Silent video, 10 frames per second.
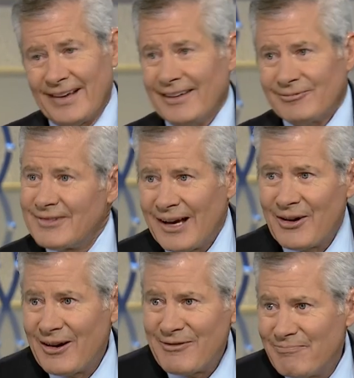I can't
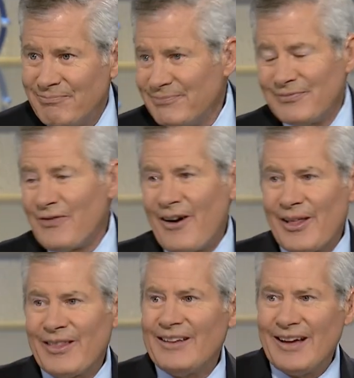go any
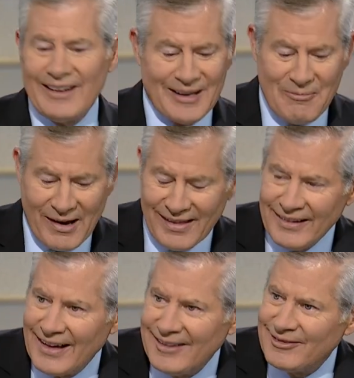farther than that, any better
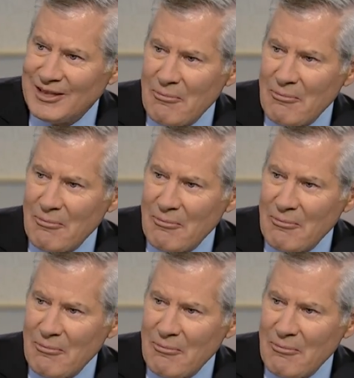than that.